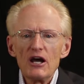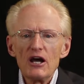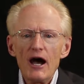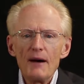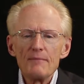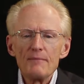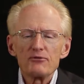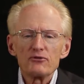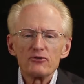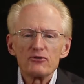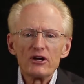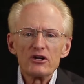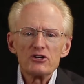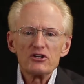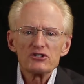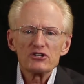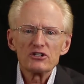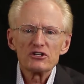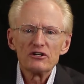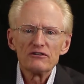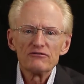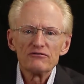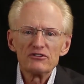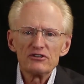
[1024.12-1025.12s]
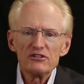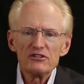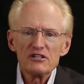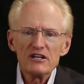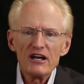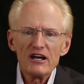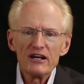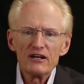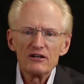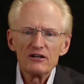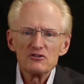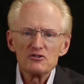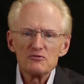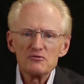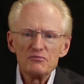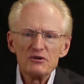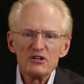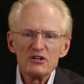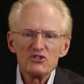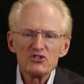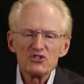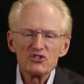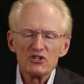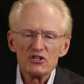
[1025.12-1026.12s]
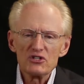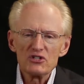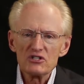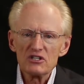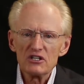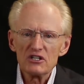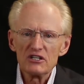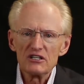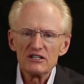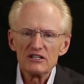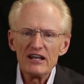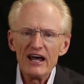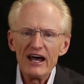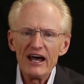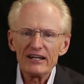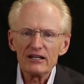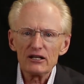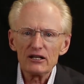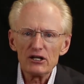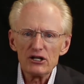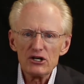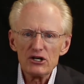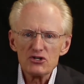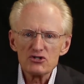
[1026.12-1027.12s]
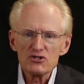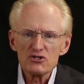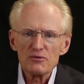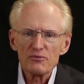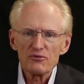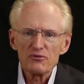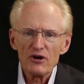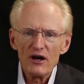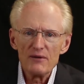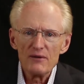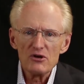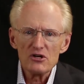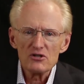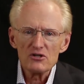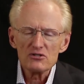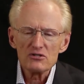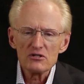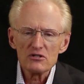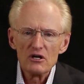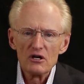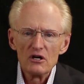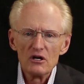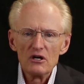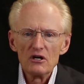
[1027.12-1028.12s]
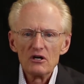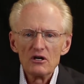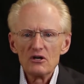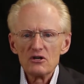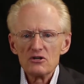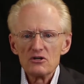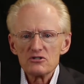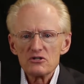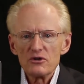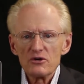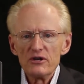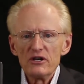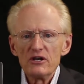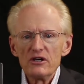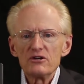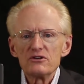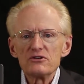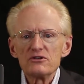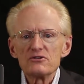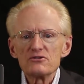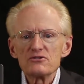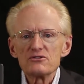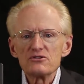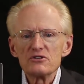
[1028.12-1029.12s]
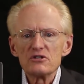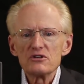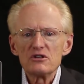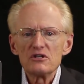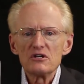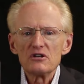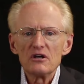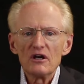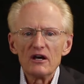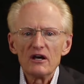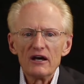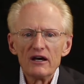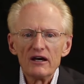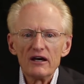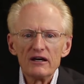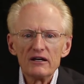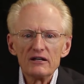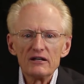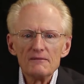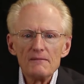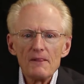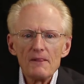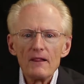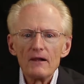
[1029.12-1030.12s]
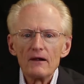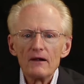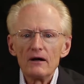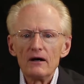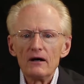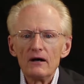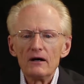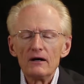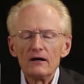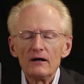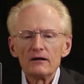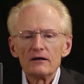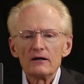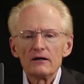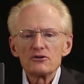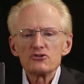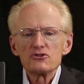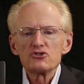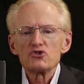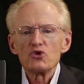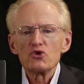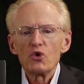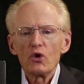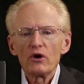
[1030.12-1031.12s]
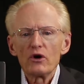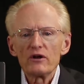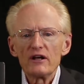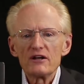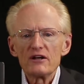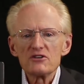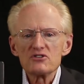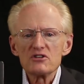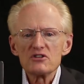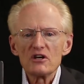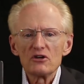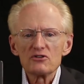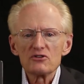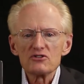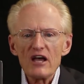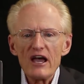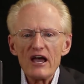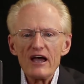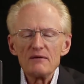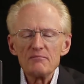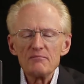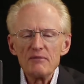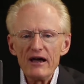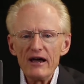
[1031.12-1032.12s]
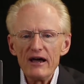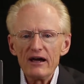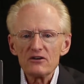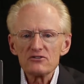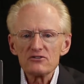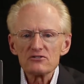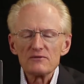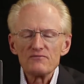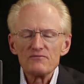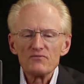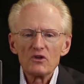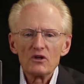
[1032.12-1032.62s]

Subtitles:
operation of the tenant's business in that leased premise. So here you see a store that sells handbags.